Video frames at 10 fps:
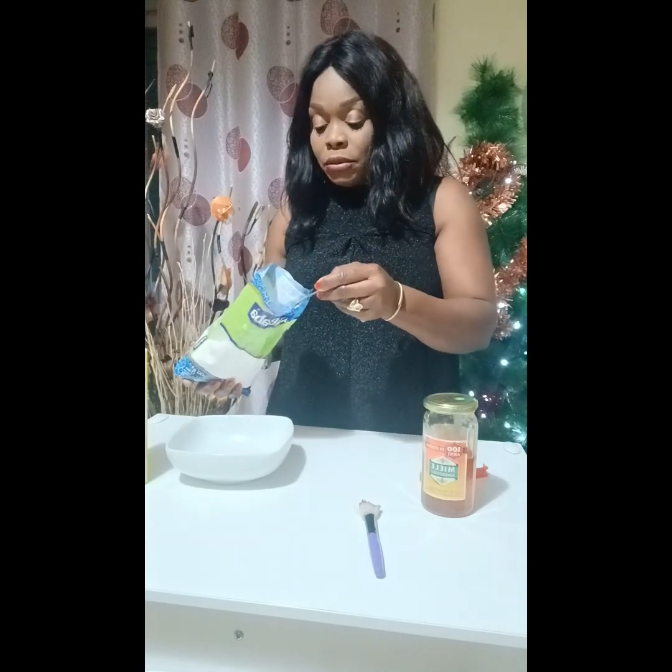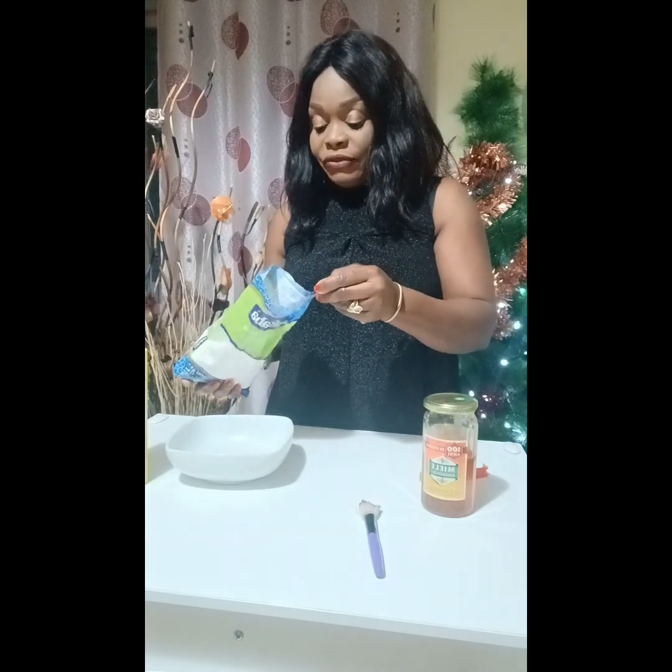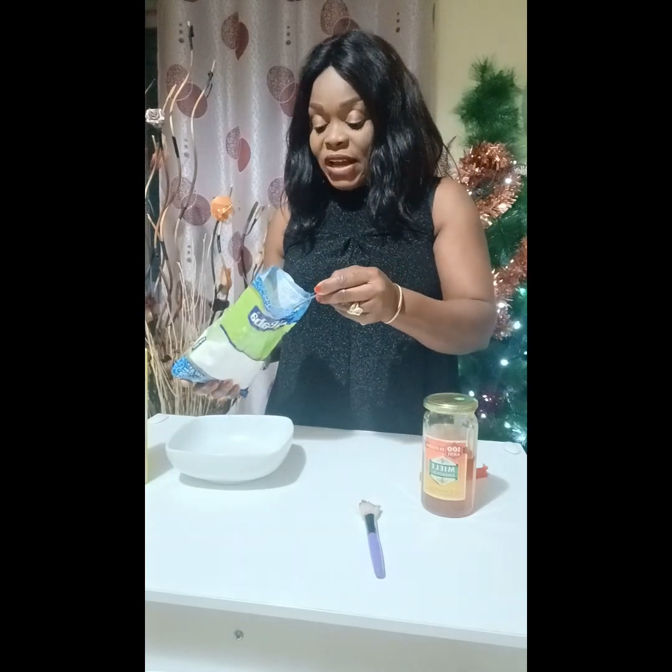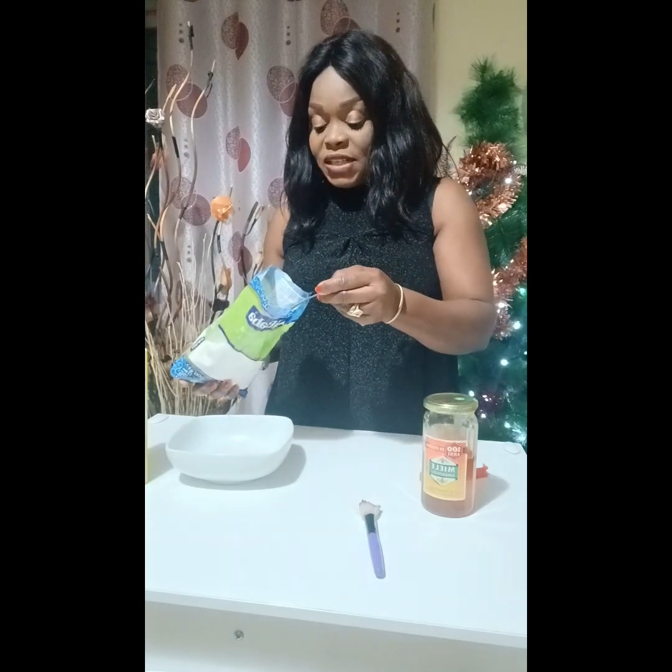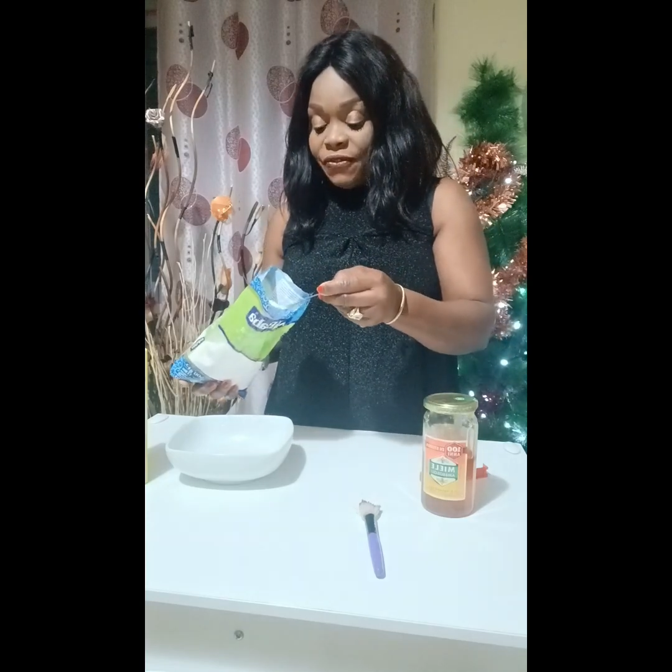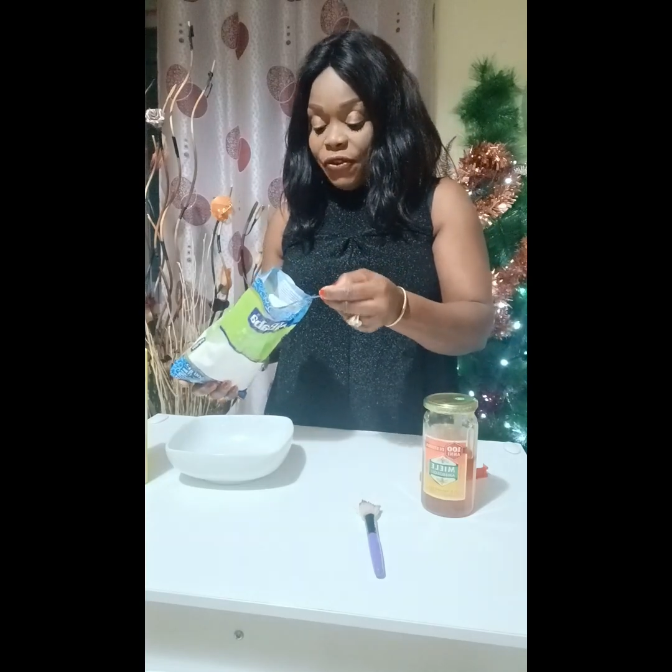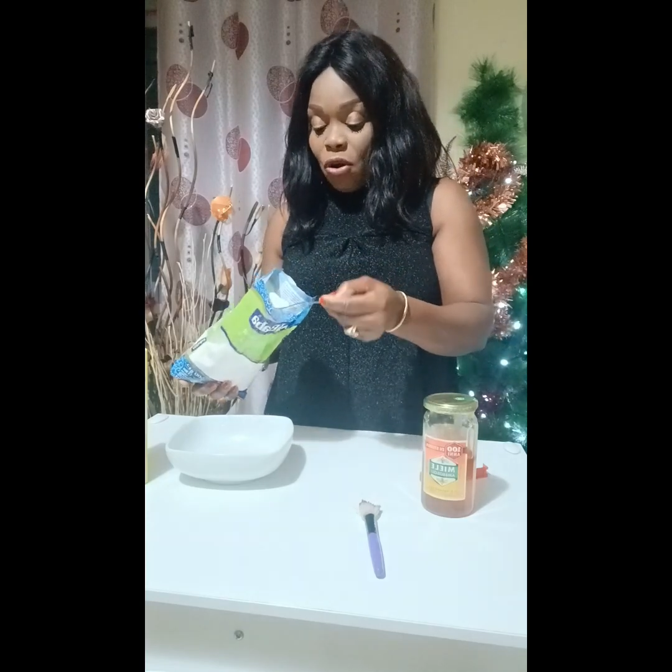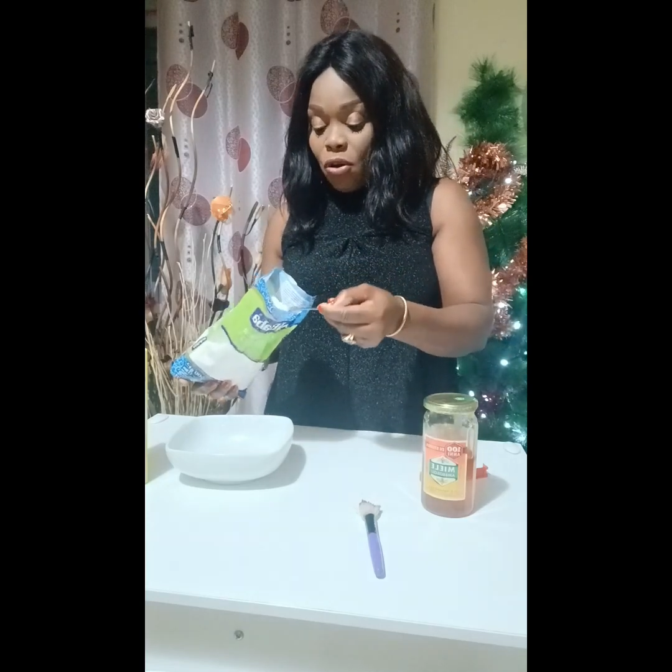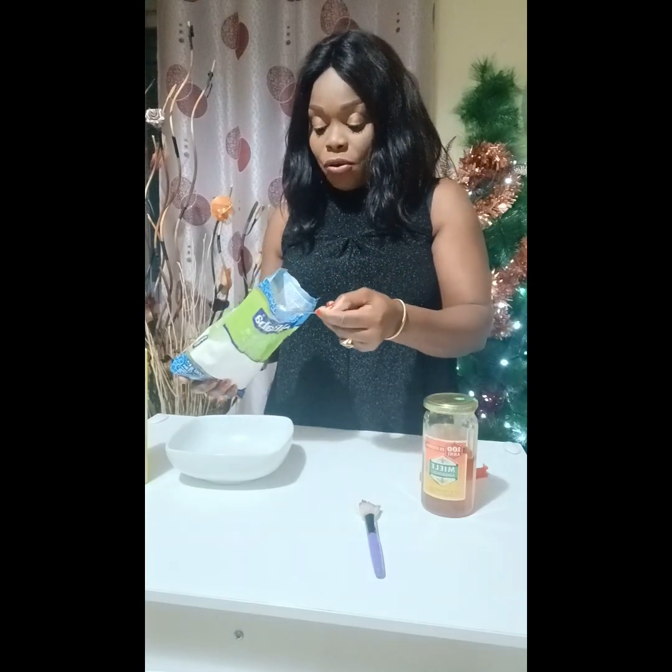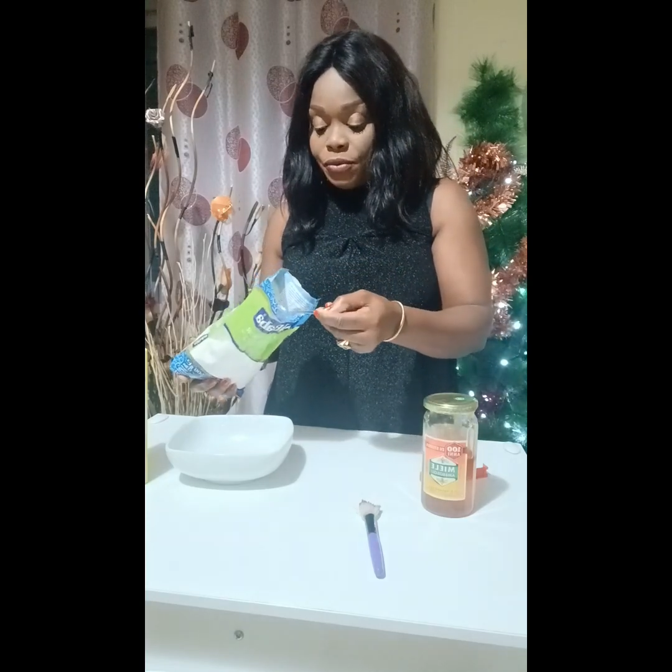So
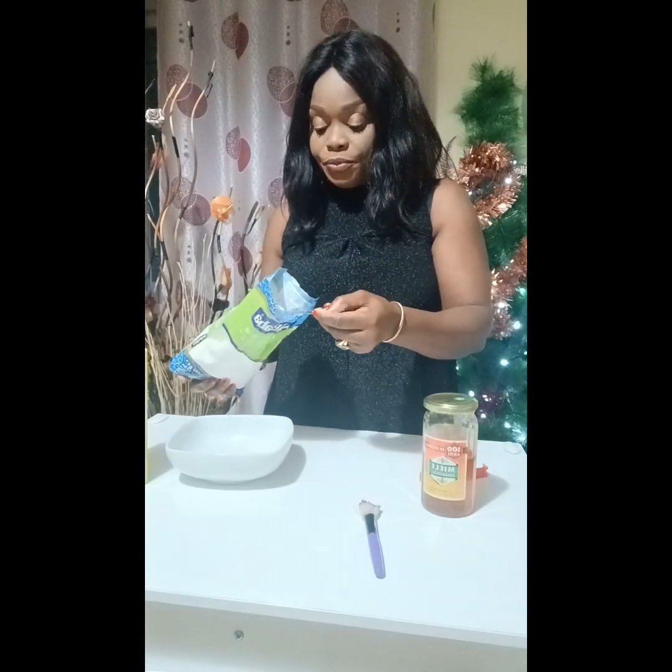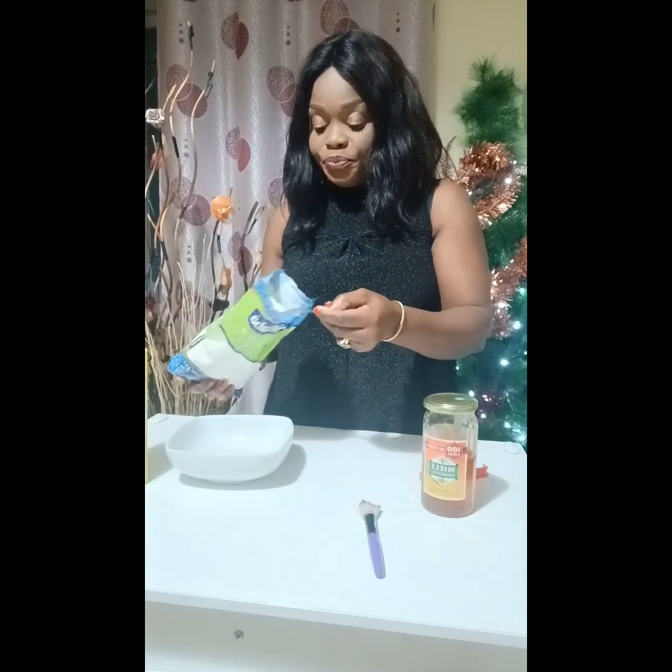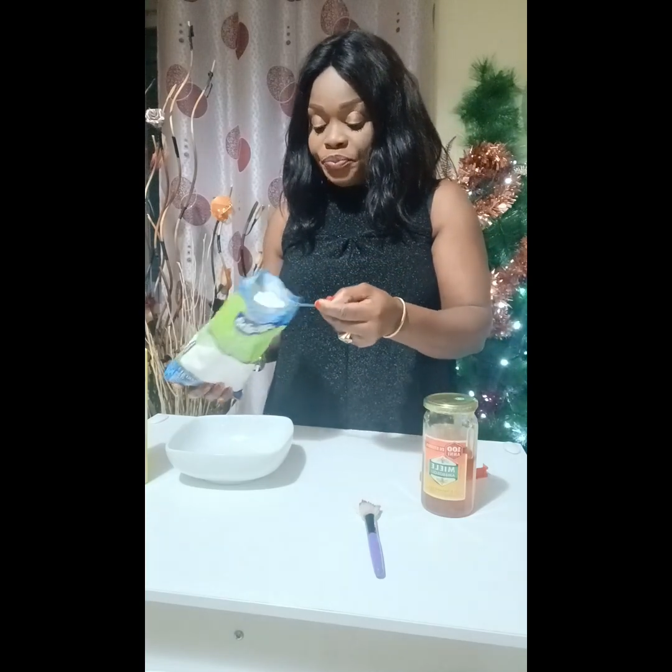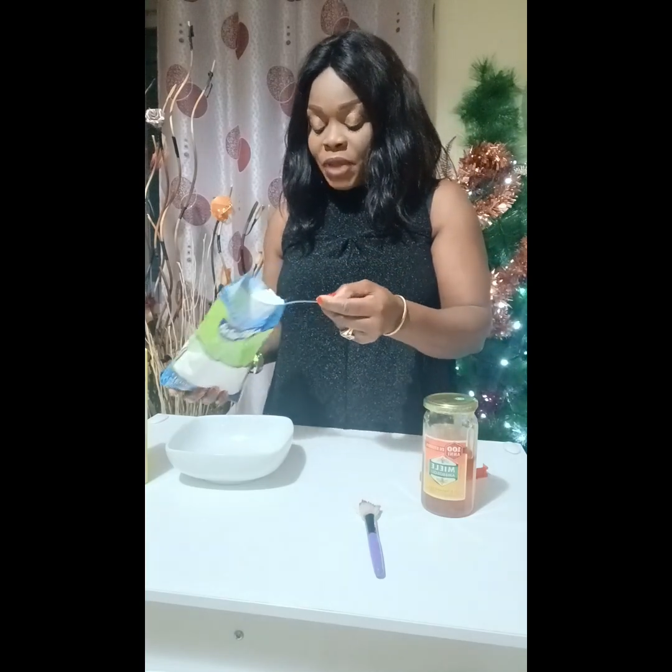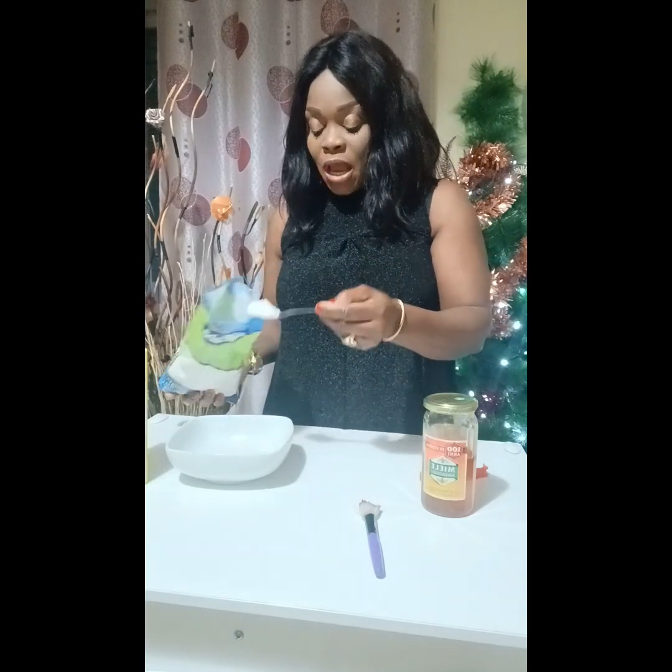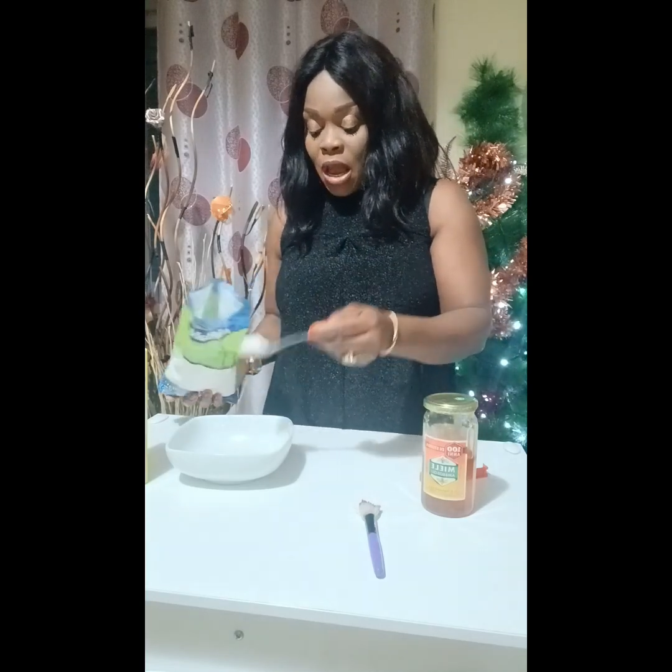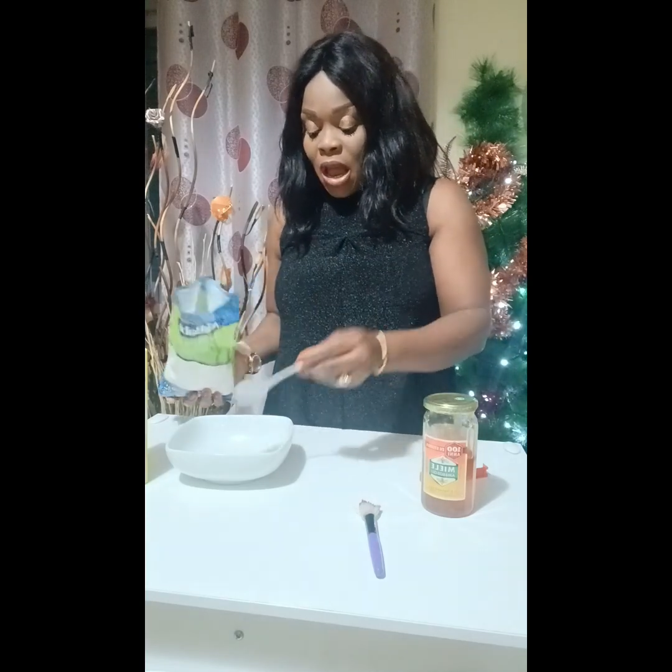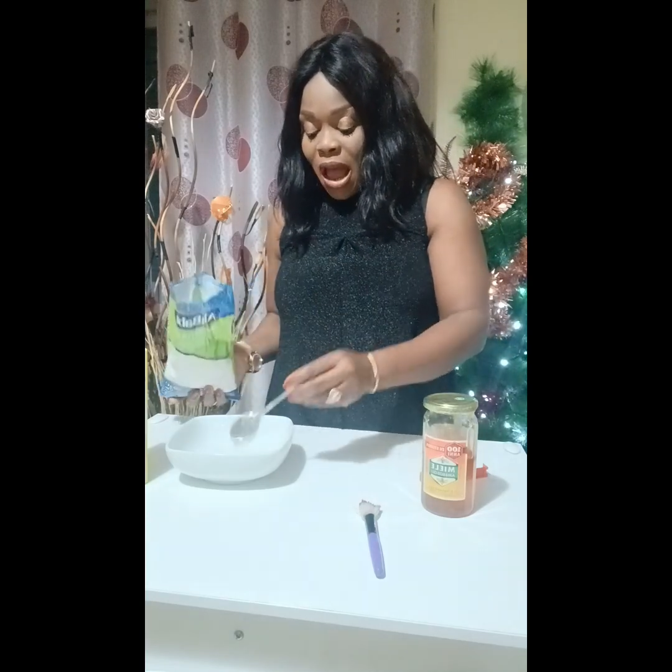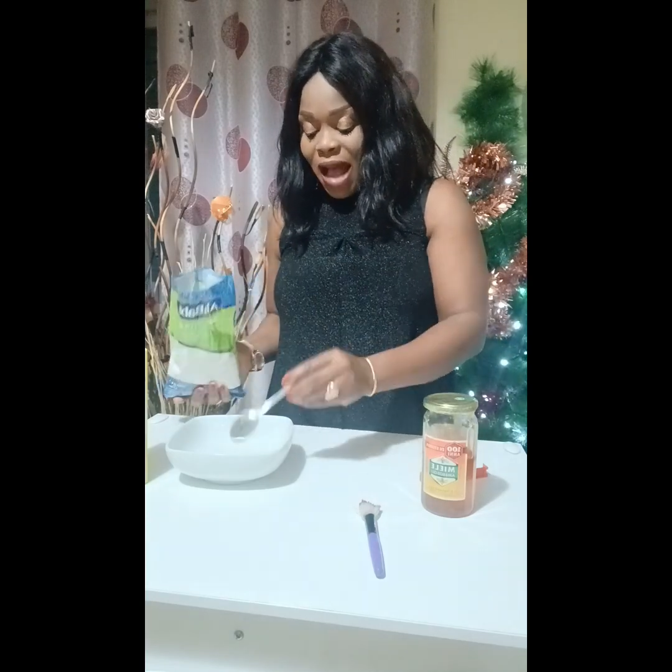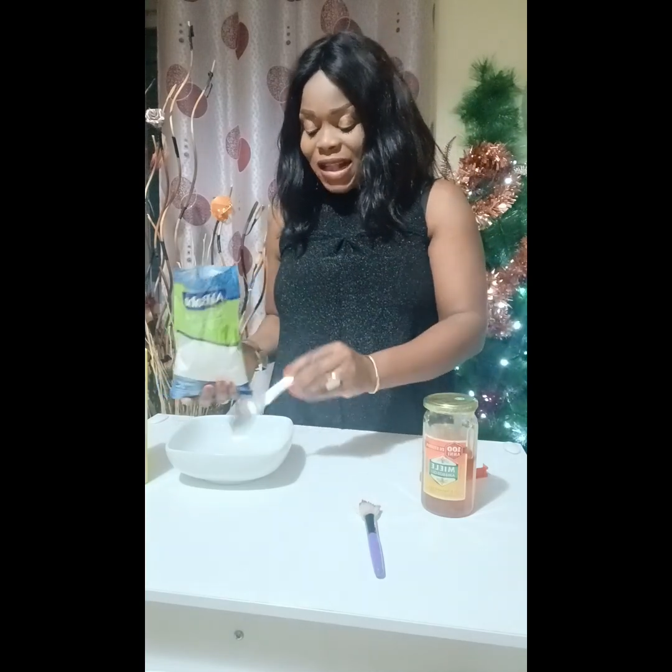now I'm going to take
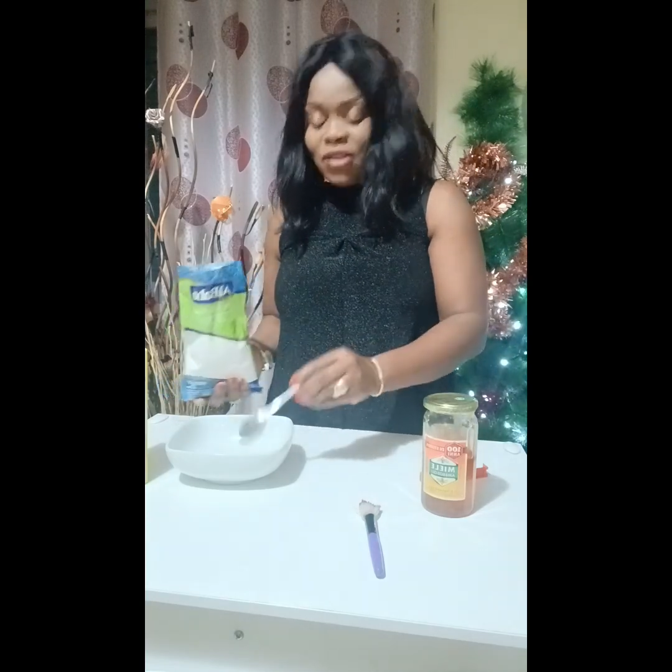half